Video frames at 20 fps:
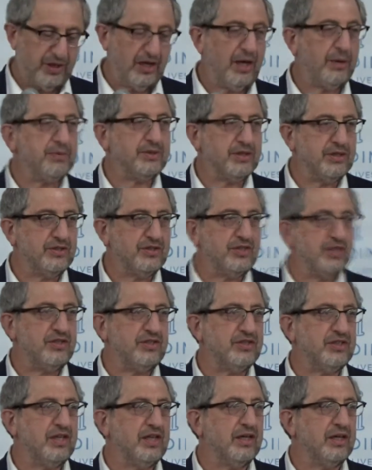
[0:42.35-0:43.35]
And I was
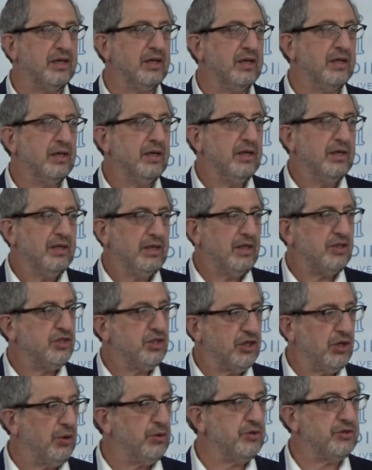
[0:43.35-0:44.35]
insisting that
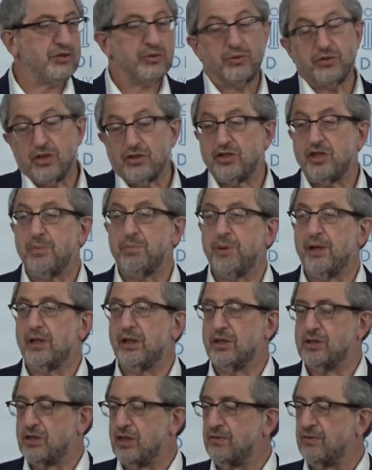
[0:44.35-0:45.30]
she go to school, just to the building.